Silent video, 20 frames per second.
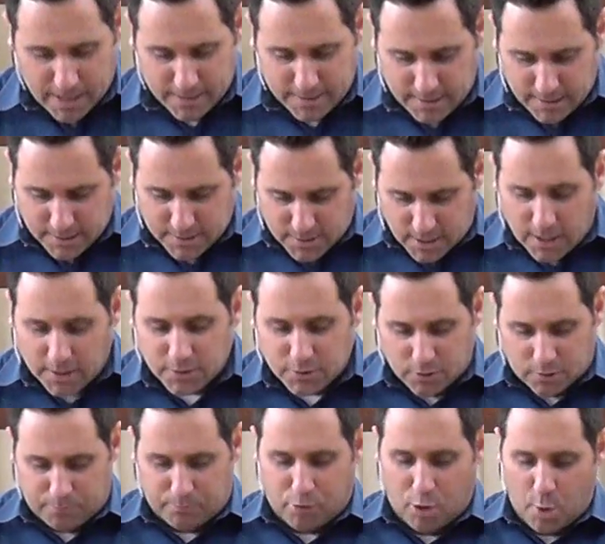But it's
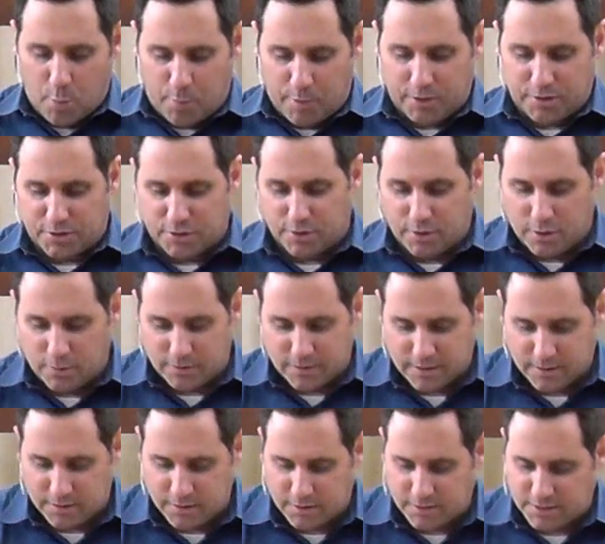also appropriate to
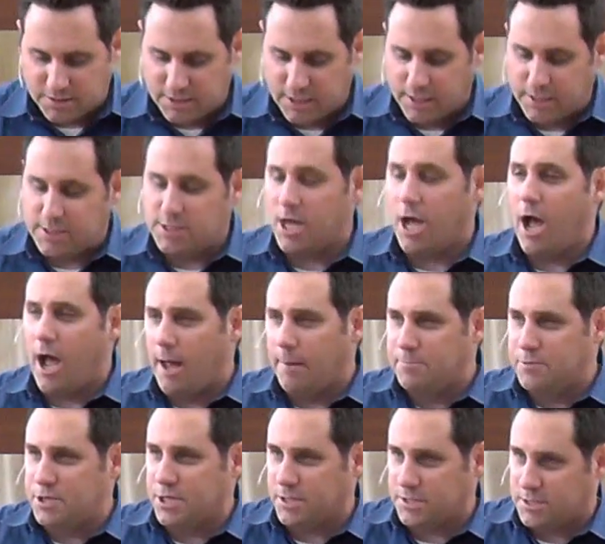note that the six
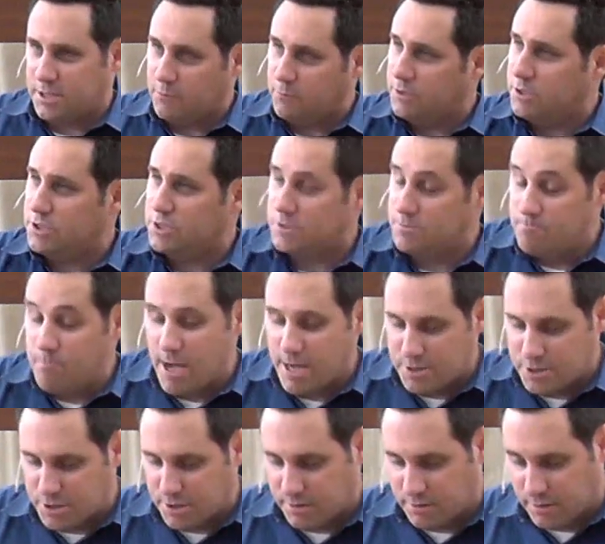objects that we just
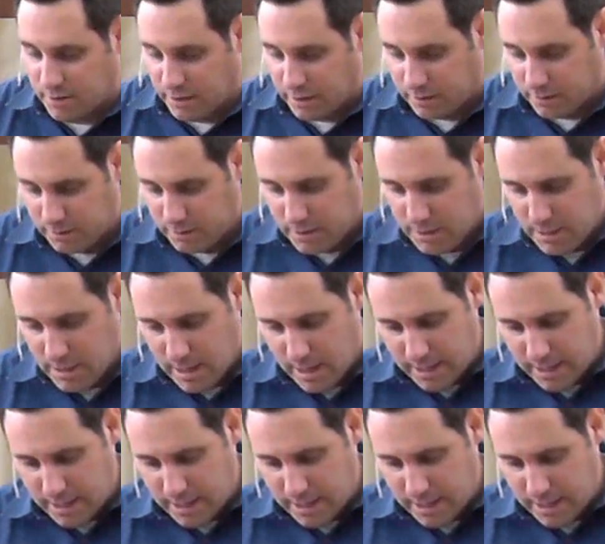mentioned there